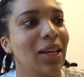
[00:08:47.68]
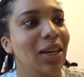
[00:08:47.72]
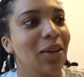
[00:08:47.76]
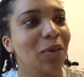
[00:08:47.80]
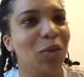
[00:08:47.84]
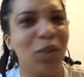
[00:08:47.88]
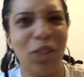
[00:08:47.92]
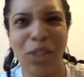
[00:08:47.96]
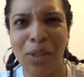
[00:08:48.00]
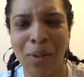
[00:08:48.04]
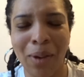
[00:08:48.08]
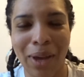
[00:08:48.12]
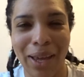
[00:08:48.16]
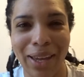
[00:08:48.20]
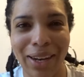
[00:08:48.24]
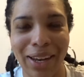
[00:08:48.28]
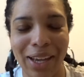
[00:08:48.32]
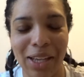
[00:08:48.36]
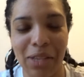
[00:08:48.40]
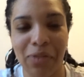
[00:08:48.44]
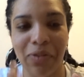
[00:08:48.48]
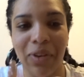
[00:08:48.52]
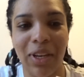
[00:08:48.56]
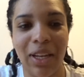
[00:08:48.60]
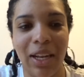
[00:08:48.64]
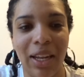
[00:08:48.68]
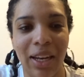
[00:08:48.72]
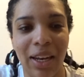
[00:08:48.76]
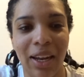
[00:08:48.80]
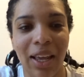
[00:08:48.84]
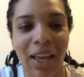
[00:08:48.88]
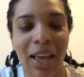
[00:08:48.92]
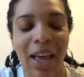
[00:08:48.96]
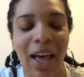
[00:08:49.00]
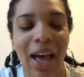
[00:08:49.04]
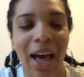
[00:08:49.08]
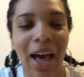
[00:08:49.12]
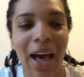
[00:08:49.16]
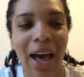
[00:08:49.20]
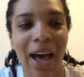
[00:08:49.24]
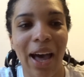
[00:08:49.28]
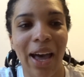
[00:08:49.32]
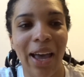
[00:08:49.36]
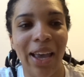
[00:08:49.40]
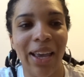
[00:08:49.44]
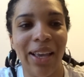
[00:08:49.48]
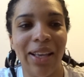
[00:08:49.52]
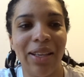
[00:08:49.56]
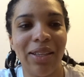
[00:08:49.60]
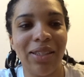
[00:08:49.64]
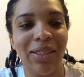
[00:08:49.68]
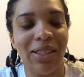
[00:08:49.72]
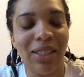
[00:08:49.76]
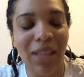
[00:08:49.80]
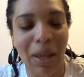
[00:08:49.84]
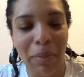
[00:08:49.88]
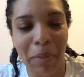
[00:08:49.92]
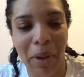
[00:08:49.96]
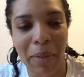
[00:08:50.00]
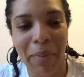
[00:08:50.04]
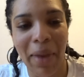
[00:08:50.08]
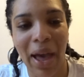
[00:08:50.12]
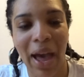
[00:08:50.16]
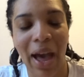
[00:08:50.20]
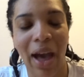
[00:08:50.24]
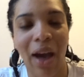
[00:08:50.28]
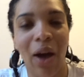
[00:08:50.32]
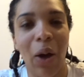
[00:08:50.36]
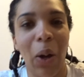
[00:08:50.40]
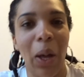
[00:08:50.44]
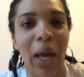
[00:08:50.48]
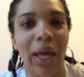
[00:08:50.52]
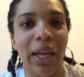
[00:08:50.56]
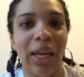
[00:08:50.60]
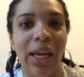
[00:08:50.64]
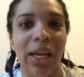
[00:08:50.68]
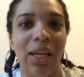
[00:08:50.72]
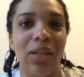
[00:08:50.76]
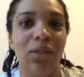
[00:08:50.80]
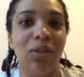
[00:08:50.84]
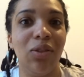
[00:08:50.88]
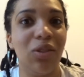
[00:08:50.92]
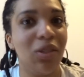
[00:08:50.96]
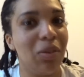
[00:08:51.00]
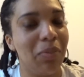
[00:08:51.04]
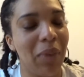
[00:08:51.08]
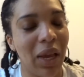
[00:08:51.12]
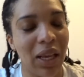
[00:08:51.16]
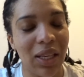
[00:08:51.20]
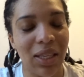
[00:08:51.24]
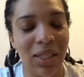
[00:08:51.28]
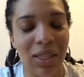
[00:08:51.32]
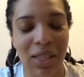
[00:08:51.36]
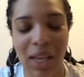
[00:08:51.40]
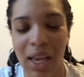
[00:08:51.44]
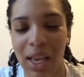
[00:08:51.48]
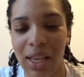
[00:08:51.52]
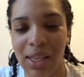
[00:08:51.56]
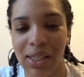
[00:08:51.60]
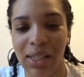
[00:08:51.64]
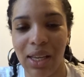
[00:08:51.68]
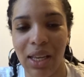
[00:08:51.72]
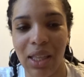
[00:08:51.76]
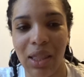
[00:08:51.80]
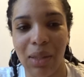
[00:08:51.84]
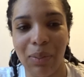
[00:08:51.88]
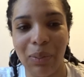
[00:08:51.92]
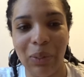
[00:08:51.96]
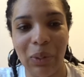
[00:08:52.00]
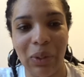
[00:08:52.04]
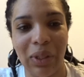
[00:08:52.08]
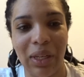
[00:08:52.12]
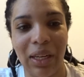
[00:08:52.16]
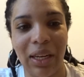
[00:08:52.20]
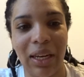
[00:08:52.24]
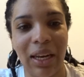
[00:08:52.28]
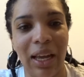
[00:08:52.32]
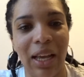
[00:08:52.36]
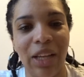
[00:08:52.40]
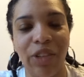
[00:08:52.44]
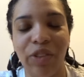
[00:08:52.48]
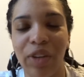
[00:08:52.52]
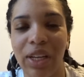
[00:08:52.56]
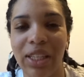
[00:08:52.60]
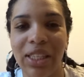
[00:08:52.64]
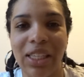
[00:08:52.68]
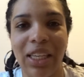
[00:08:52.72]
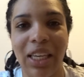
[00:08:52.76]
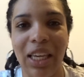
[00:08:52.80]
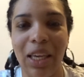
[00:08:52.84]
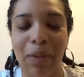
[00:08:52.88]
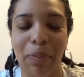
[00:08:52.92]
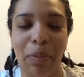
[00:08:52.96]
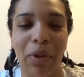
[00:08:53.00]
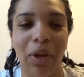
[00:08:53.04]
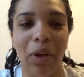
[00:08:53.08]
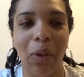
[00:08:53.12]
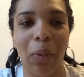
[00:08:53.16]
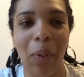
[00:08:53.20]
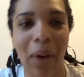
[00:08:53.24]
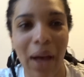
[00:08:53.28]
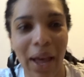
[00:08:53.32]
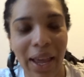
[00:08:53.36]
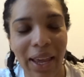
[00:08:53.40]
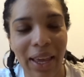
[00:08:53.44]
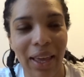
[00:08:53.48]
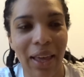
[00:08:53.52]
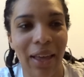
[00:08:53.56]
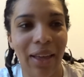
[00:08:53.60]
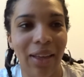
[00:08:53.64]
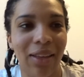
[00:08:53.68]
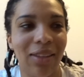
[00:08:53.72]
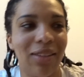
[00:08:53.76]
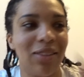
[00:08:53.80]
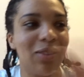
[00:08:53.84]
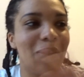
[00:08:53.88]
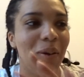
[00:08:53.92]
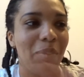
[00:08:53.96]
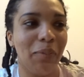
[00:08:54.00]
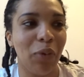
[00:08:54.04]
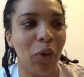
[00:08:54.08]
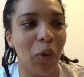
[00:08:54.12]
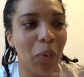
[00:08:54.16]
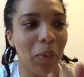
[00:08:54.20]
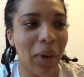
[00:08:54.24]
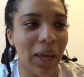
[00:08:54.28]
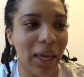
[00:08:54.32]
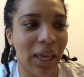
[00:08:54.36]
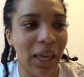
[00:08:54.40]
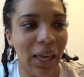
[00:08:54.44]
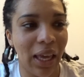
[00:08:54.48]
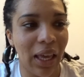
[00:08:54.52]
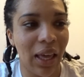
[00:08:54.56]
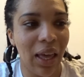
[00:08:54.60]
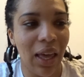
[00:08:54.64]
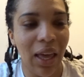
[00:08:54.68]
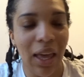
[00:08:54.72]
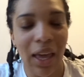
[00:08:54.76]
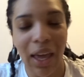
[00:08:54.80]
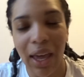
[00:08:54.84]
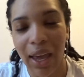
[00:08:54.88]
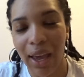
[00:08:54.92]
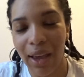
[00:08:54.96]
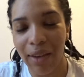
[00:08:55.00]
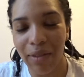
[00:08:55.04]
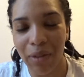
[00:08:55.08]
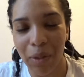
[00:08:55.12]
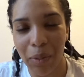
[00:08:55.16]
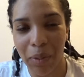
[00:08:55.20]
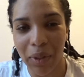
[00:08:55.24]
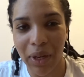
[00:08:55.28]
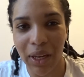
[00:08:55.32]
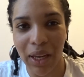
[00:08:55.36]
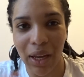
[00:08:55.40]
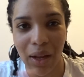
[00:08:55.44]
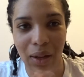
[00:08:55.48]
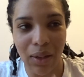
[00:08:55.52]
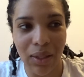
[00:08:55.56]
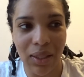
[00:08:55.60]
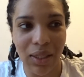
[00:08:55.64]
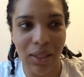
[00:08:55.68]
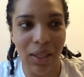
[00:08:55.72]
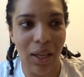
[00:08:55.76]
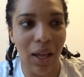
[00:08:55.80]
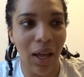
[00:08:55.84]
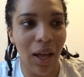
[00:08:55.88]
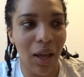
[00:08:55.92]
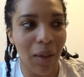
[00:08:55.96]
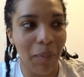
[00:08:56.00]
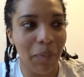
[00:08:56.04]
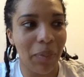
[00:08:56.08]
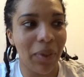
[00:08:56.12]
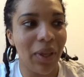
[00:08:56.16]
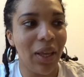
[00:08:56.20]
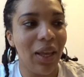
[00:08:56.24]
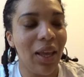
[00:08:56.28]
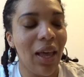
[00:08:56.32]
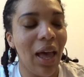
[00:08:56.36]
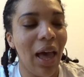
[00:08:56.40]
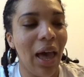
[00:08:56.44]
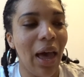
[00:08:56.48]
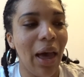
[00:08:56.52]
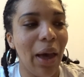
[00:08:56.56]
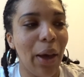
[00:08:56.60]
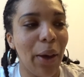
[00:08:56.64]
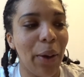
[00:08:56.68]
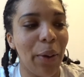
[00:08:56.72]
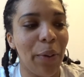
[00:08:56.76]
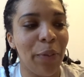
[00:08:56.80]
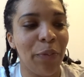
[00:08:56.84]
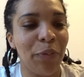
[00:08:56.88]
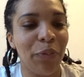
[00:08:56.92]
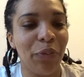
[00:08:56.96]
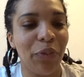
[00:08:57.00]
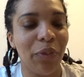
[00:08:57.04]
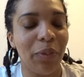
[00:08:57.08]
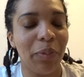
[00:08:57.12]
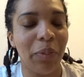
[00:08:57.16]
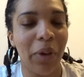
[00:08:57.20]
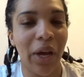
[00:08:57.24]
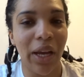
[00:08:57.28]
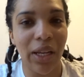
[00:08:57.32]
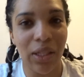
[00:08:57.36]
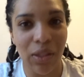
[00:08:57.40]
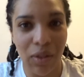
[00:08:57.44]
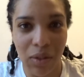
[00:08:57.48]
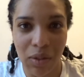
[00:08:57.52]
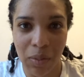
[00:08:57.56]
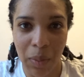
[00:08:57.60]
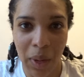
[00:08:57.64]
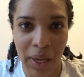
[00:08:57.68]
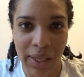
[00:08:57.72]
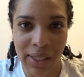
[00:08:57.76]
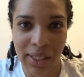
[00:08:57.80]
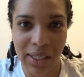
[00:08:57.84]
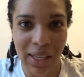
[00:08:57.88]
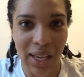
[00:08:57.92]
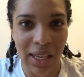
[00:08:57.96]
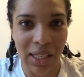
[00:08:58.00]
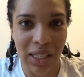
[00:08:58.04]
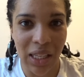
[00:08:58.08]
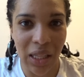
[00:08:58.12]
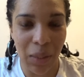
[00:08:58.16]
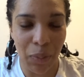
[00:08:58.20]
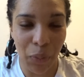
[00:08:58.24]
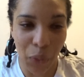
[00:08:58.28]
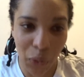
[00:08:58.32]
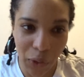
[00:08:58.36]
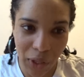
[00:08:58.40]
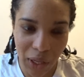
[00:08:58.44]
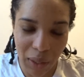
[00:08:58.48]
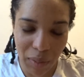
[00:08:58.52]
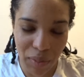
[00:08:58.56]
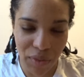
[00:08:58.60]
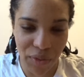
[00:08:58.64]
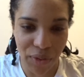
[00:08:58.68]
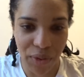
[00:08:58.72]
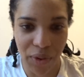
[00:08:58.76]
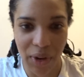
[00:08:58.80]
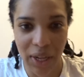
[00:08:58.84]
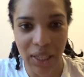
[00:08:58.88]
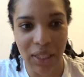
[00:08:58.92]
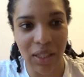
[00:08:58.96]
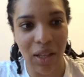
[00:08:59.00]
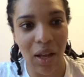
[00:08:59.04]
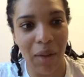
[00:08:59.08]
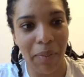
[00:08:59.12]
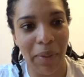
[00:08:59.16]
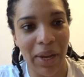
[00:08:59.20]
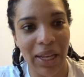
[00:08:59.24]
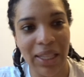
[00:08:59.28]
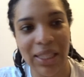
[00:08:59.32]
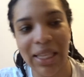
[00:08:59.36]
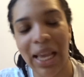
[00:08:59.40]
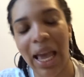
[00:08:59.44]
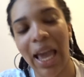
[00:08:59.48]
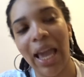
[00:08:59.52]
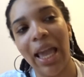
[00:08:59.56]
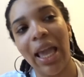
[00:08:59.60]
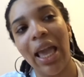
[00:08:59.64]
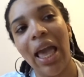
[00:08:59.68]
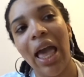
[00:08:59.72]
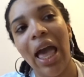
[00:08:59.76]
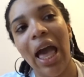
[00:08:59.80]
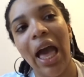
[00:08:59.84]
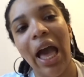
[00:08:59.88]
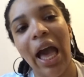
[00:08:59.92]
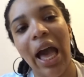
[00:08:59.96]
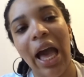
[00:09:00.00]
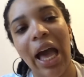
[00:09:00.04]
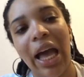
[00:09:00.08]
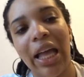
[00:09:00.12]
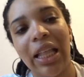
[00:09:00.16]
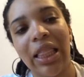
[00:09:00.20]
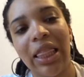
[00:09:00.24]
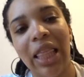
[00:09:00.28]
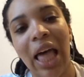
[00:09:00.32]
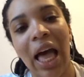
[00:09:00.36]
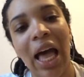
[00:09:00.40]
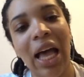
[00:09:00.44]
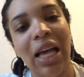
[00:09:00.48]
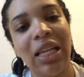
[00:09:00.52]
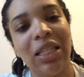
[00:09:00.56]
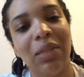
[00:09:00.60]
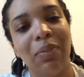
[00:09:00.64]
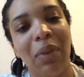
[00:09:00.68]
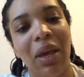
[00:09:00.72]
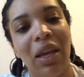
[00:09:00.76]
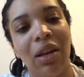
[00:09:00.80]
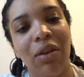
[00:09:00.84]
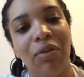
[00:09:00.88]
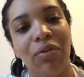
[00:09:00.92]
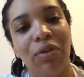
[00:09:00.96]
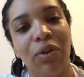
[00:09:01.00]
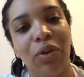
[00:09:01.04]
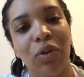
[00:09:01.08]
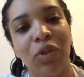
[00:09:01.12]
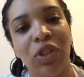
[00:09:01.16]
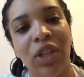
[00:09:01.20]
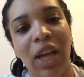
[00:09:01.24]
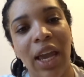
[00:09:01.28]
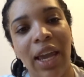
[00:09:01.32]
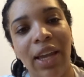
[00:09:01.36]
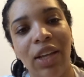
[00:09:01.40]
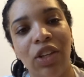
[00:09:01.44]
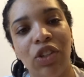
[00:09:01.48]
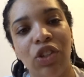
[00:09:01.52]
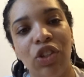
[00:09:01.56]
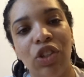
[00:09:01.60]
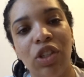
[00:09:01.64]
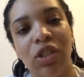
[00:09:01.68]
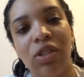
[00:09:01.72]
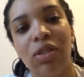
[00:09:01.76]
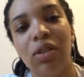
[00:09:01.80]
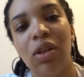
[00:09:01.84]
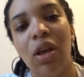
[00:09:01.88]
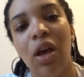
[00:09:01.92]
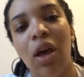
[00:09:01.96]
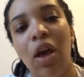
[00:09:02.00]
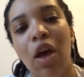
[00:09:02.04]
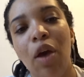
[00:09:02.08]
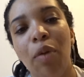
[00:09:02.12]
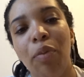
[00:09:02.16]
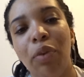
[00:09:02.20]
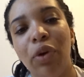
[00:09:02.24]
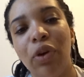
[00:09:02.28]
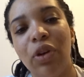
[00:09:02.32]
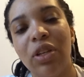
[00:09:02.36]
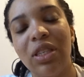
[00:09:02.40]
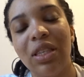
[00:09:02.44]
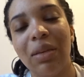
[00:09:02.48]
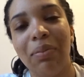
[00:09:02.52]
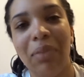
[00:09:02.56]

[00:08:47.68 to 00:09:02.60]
which is quite a nice feeling. I set my mat out and I do some exercise in the morning. I tried to keep it quiet so I'm not waking everybody else up, but I do some exercise in the morning before I start my day, and that has made a real change, just because it